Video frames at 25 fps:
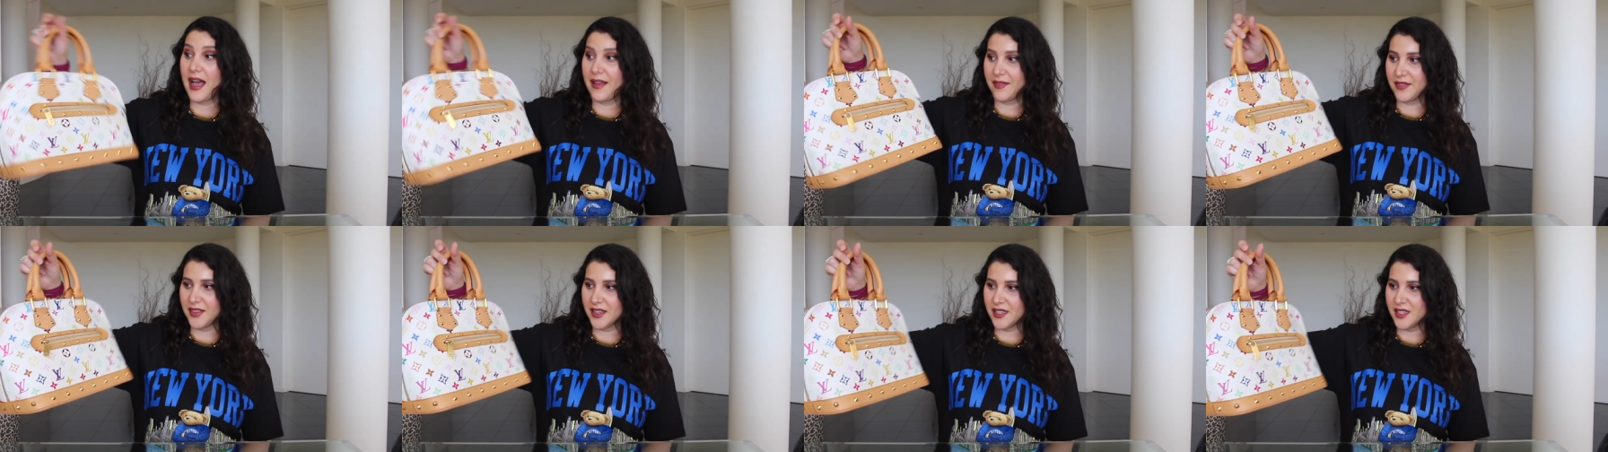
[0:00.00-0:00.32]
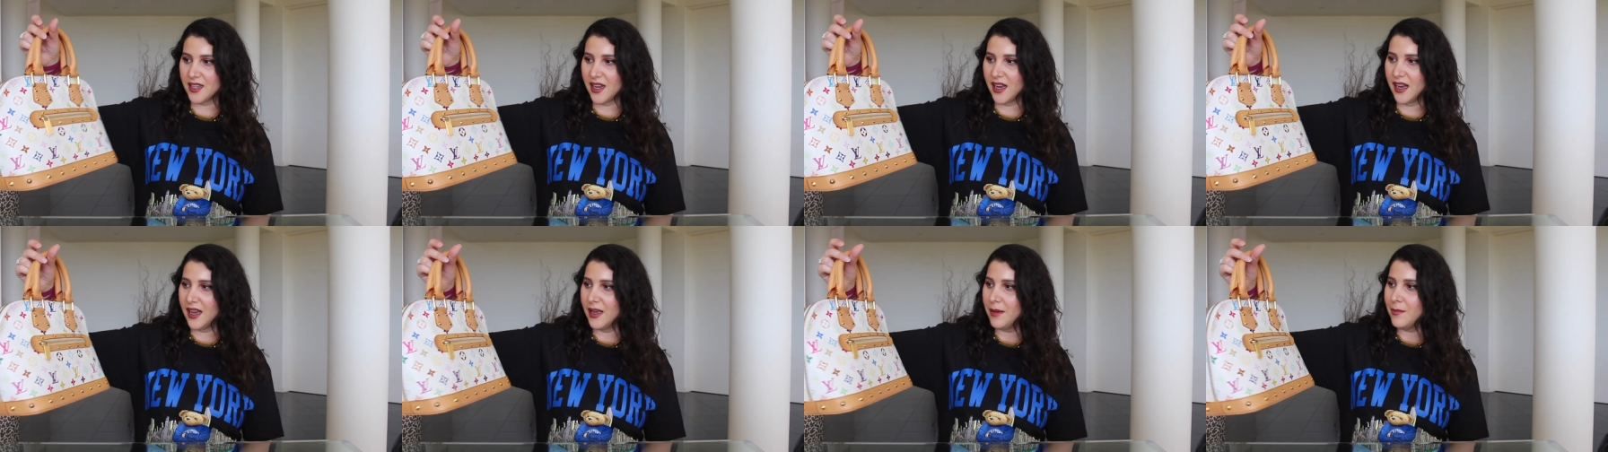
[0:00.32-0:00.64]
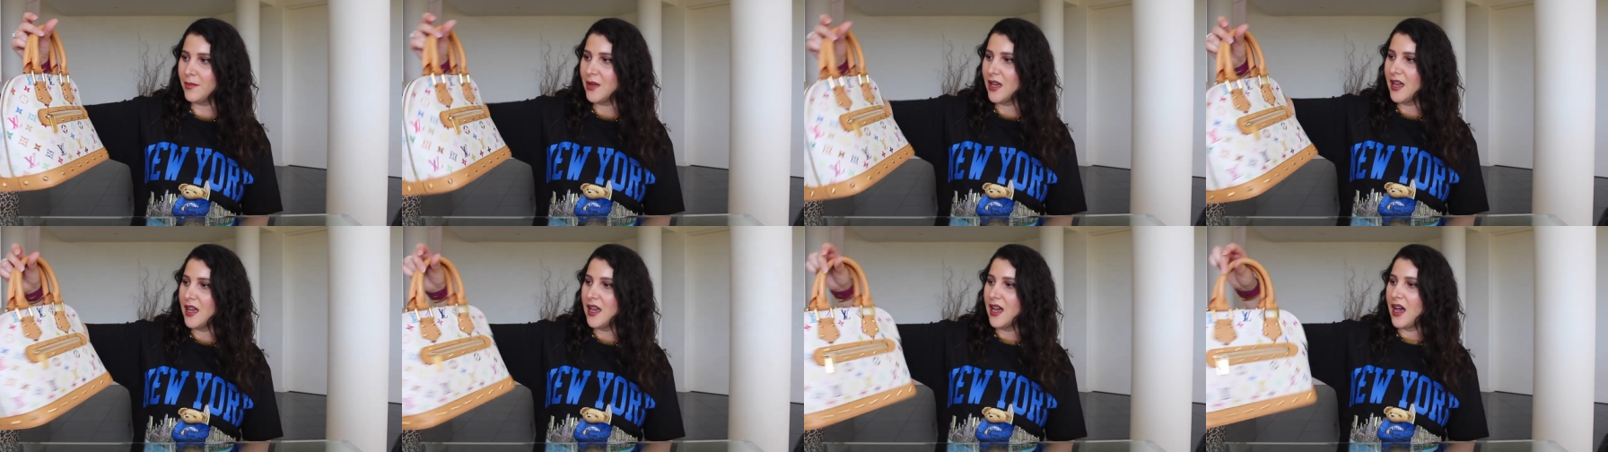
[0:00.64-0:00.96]
at the time
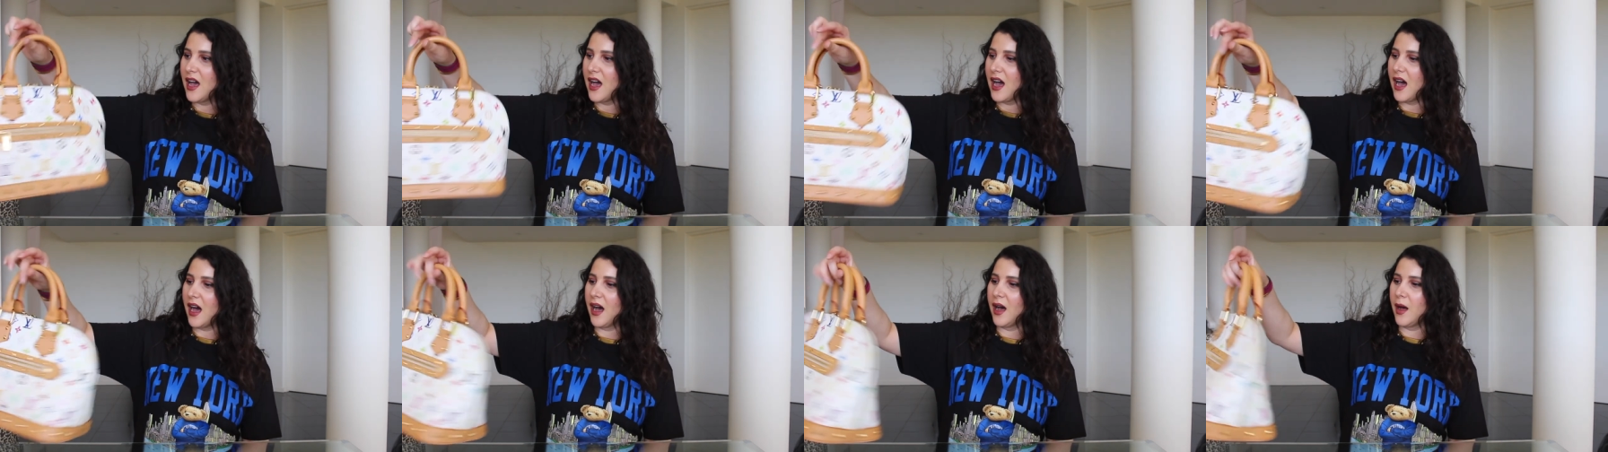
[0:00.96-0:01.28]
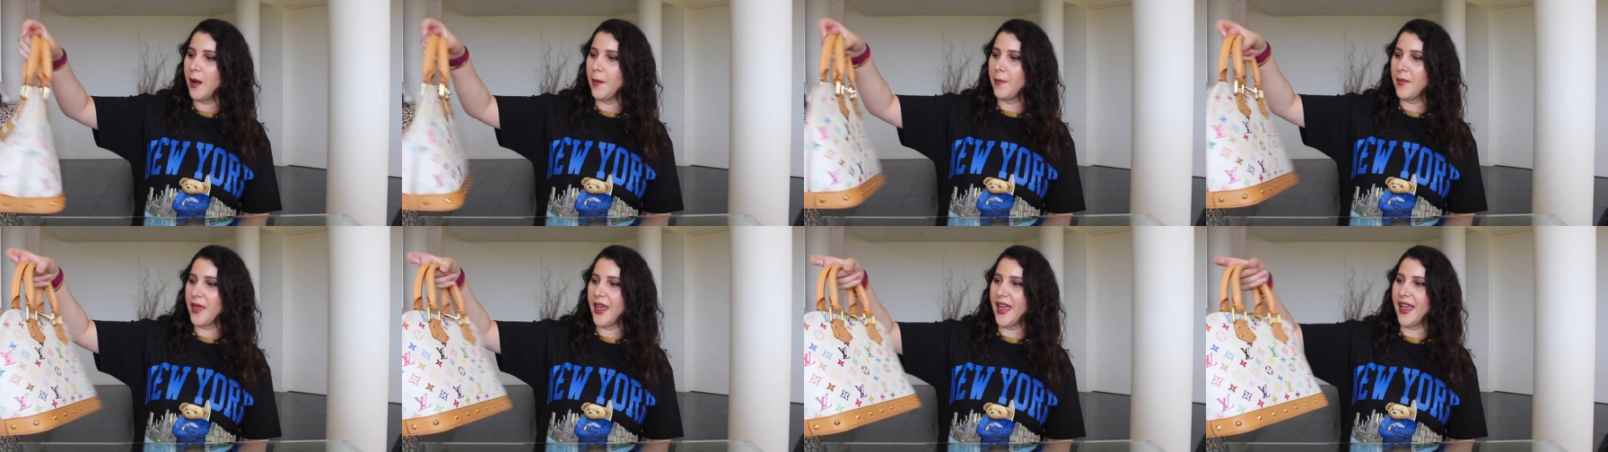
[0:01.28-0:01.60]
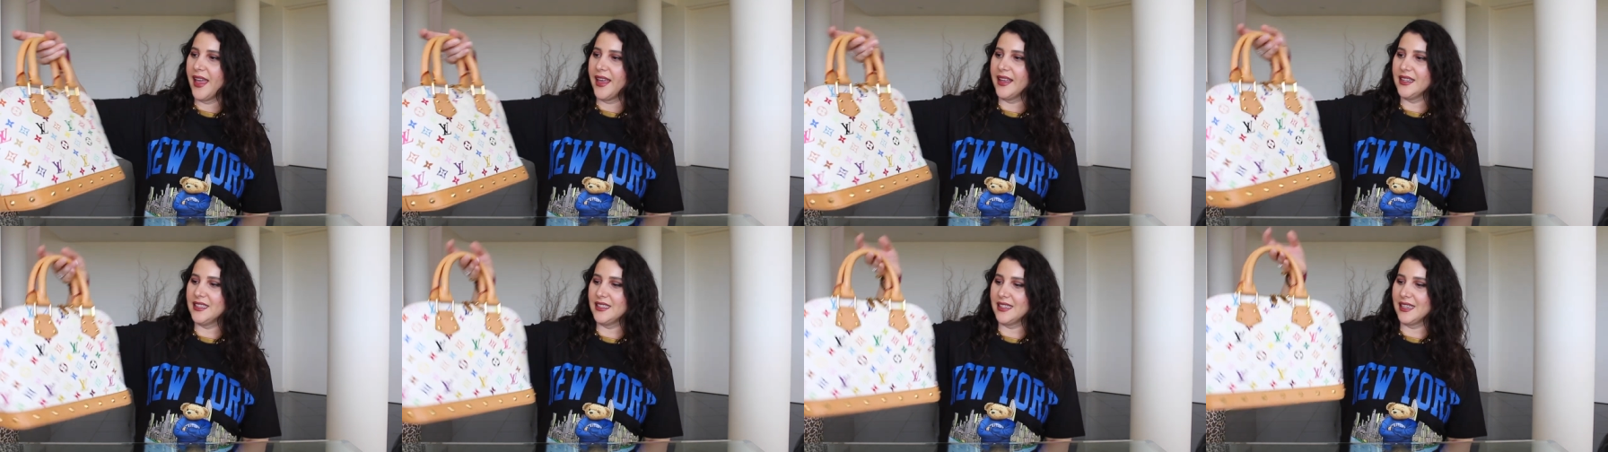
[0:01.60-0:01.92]
um,
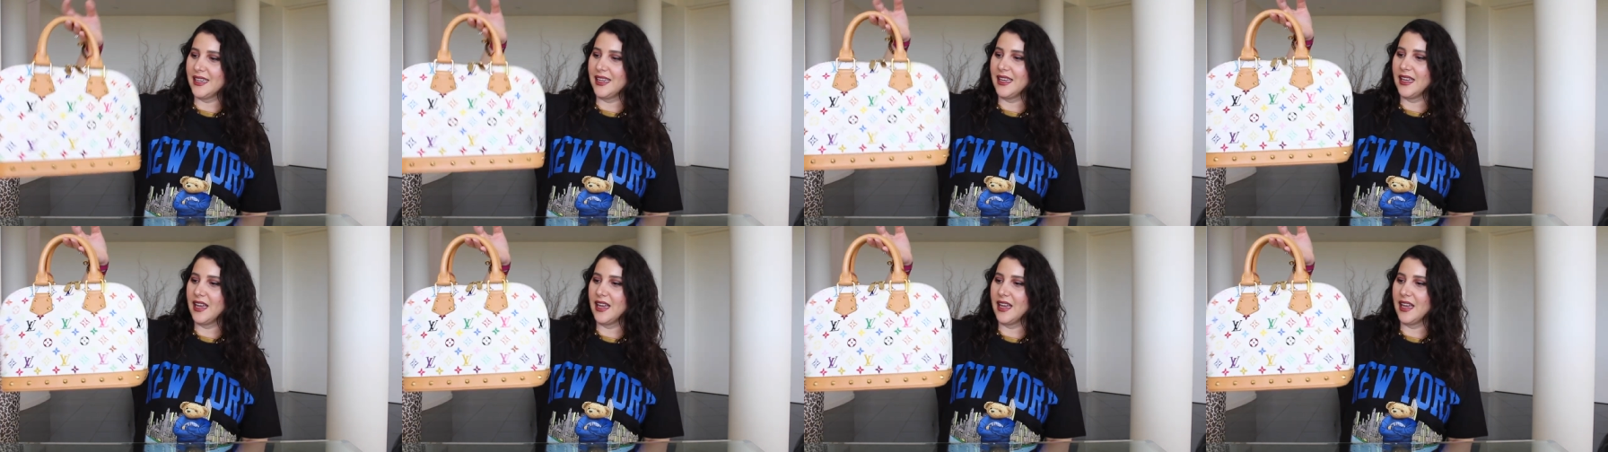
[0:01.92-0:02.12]
and